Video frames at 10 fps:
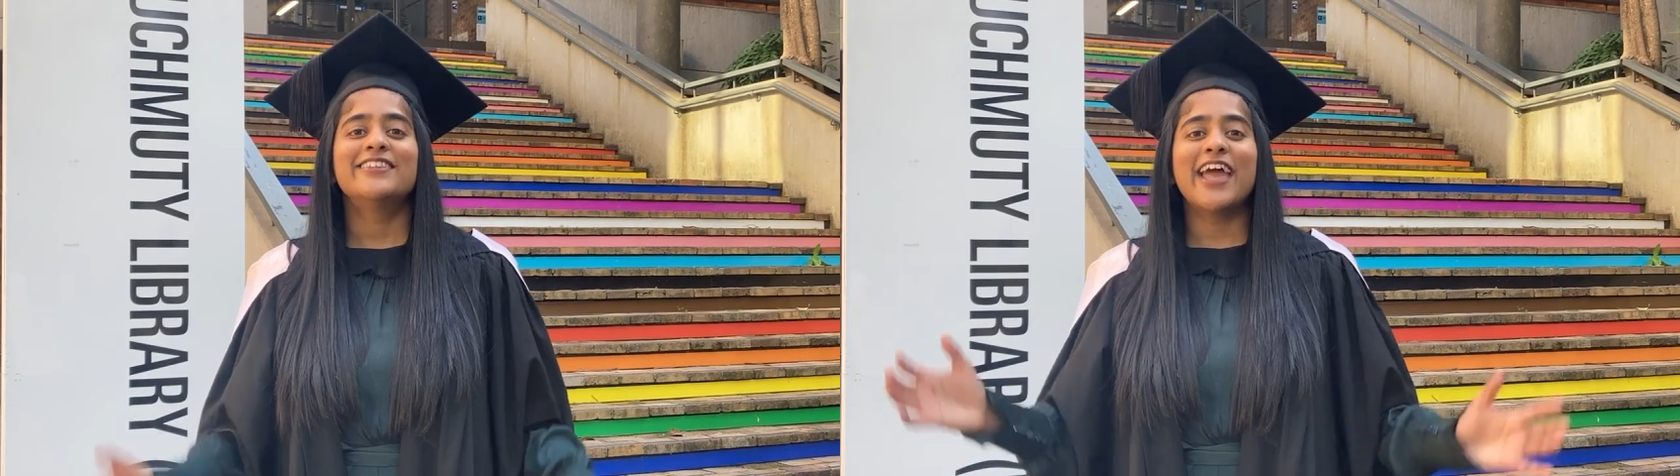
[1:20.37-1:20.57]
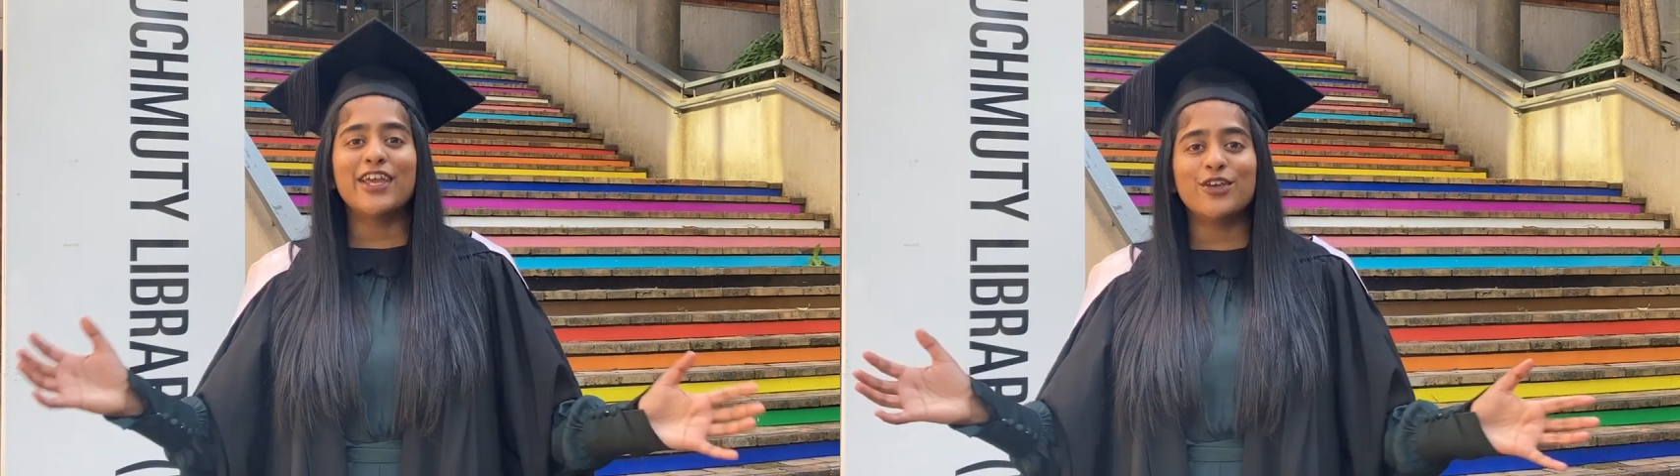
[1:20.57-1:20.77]

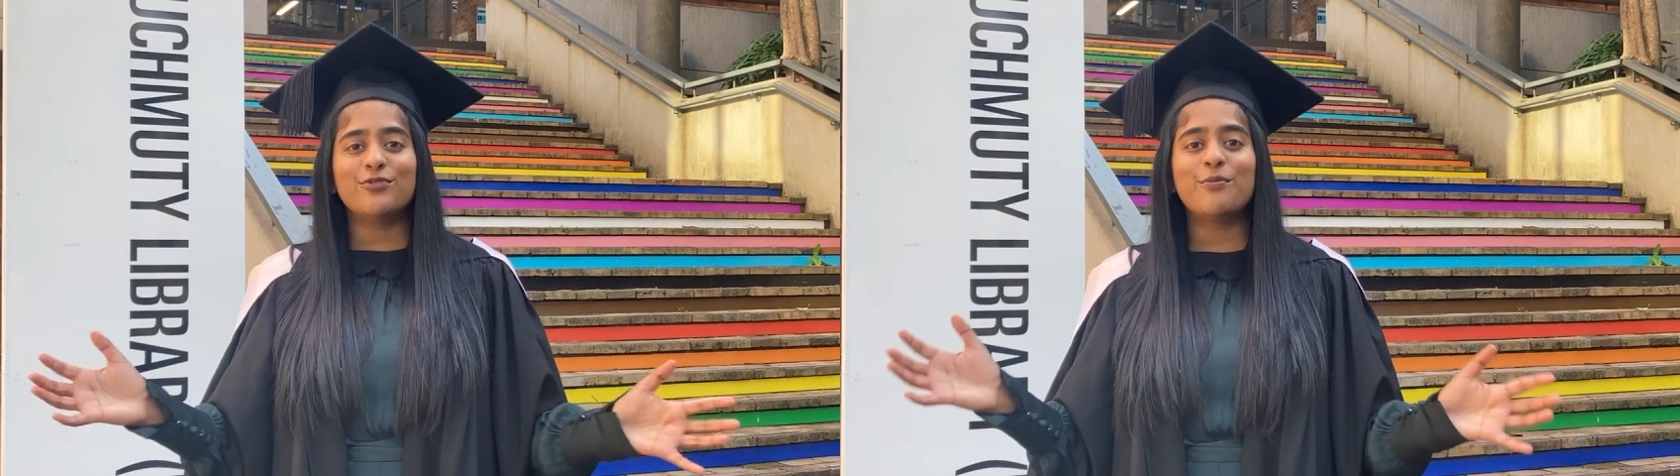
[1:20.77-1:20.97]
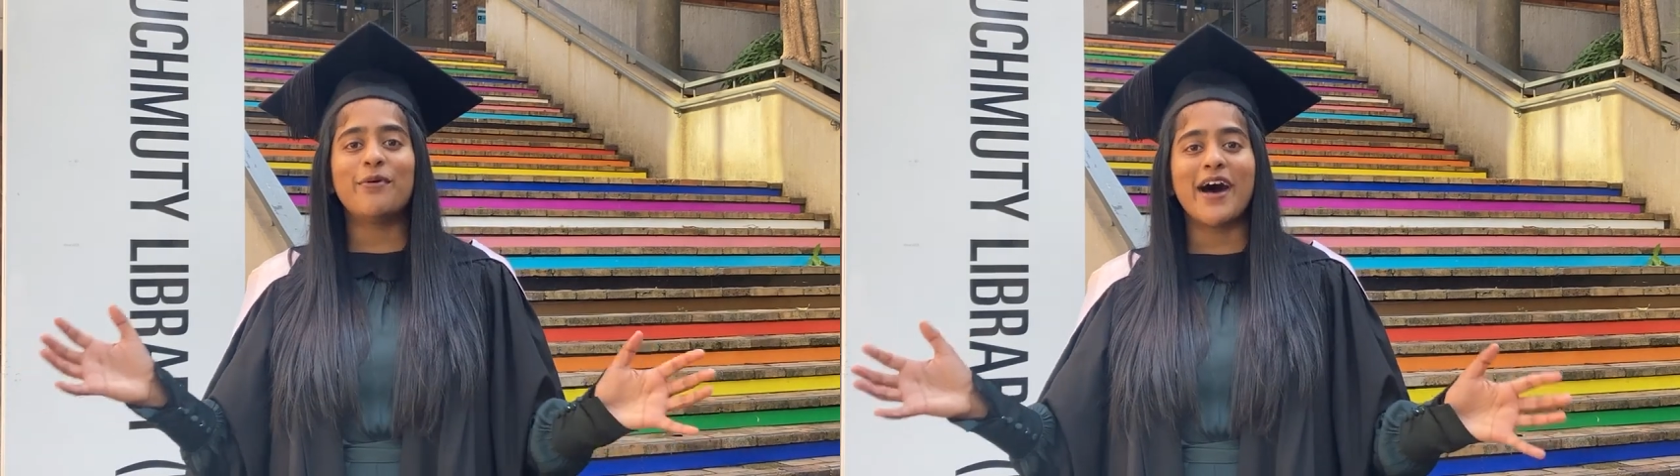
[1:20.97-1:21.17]
Thank you
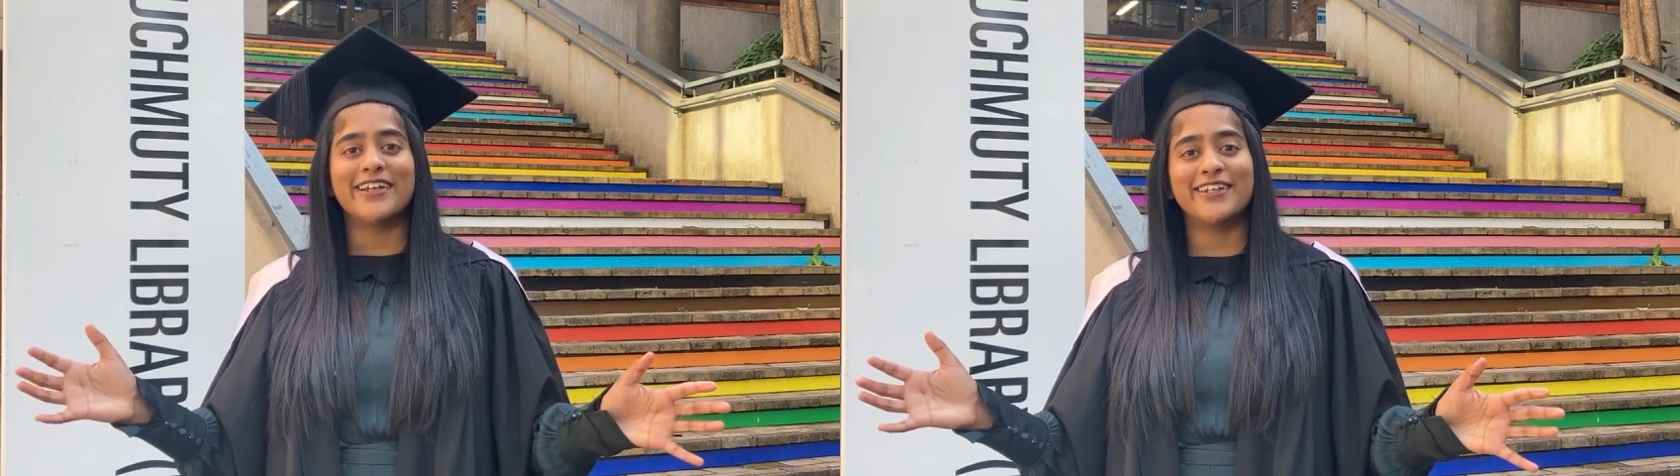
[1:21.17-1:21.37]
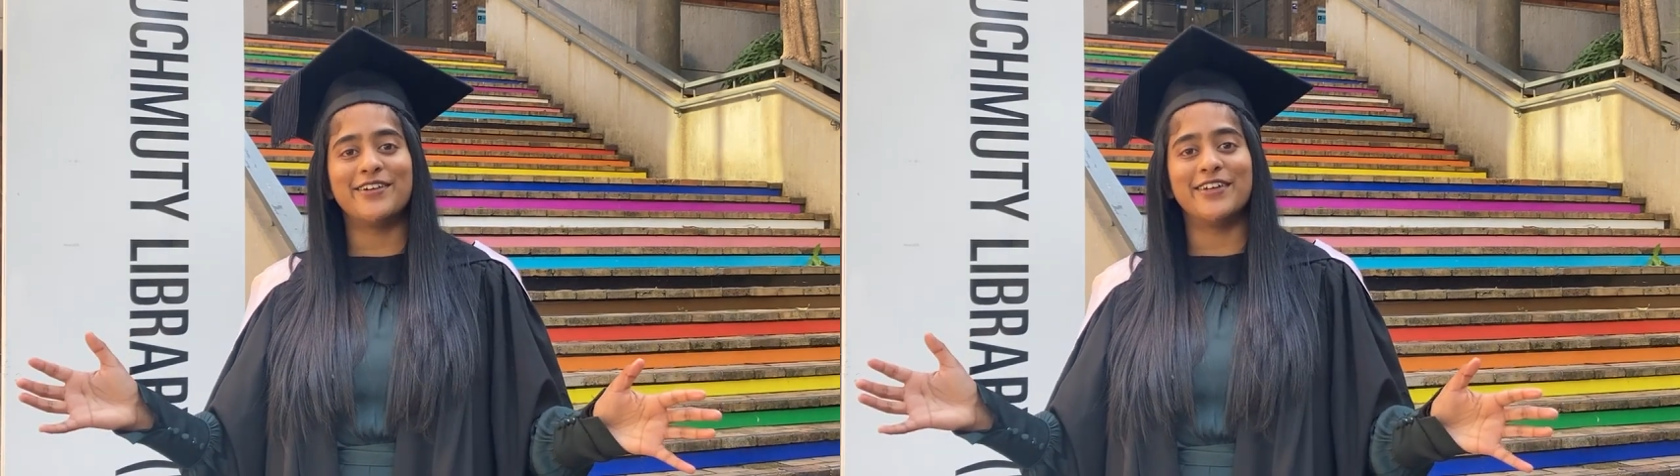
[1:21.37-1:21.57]
for
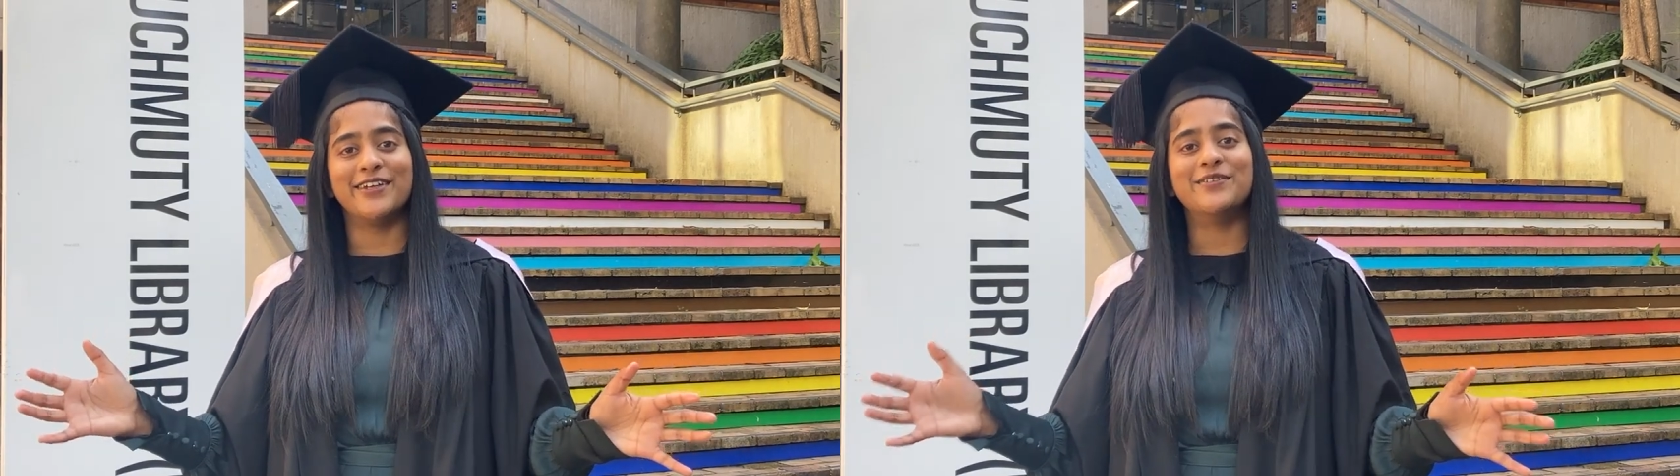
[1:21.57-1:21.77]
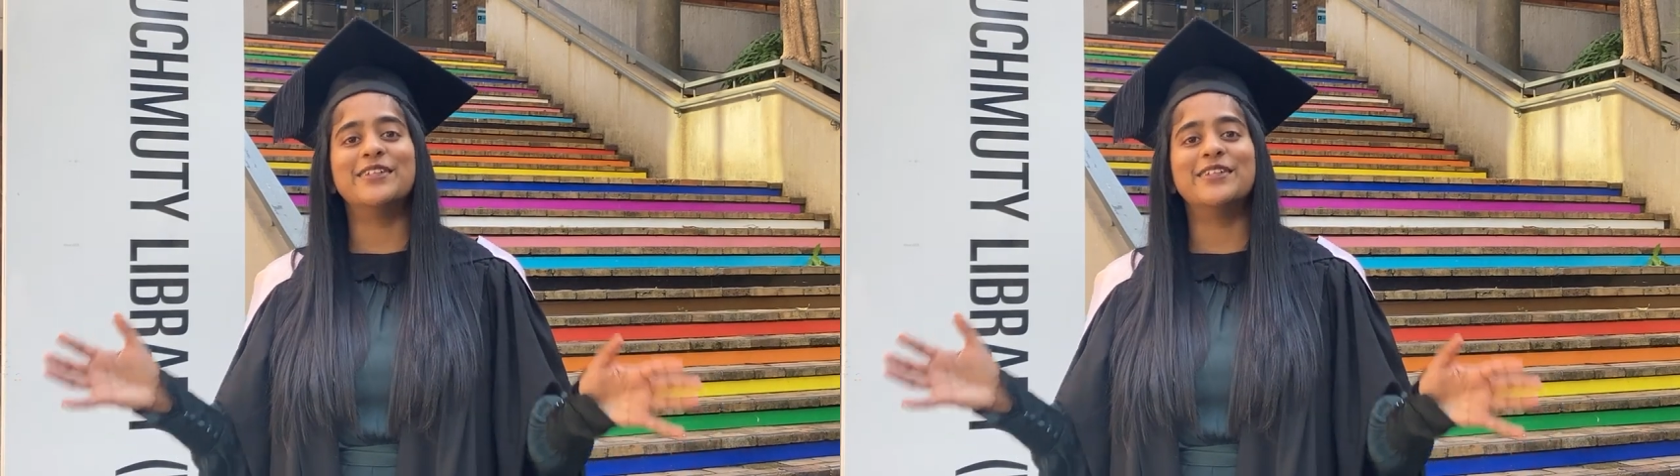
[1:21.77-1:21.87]
partnering